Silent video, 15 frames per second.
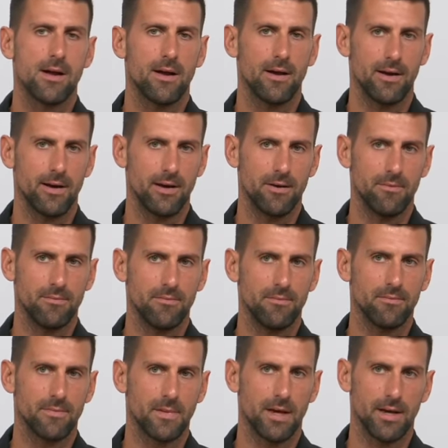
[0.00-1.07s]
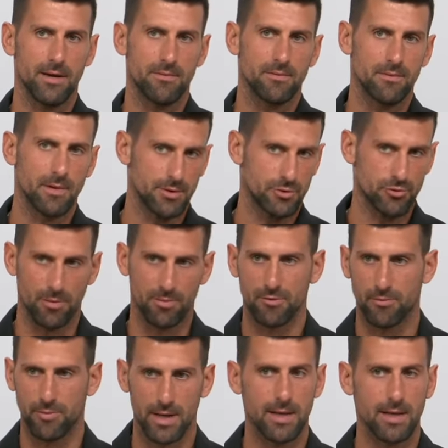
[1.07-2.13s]
and I dropped
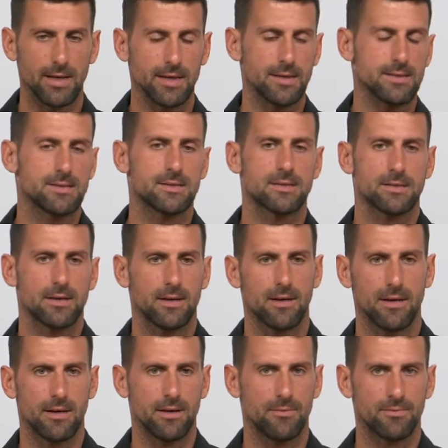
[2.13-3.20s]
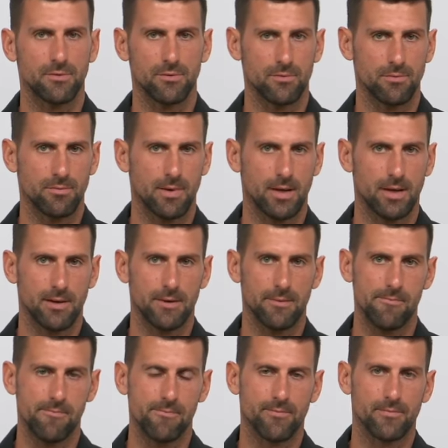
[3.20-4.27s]
the rankings
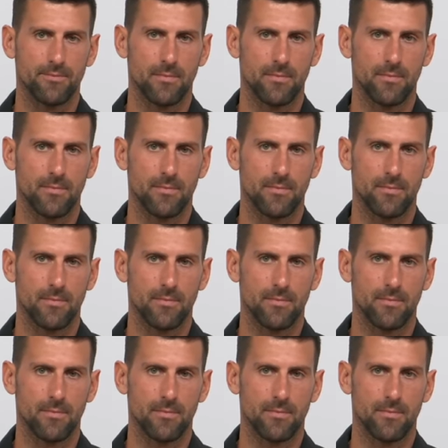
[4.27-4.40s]
to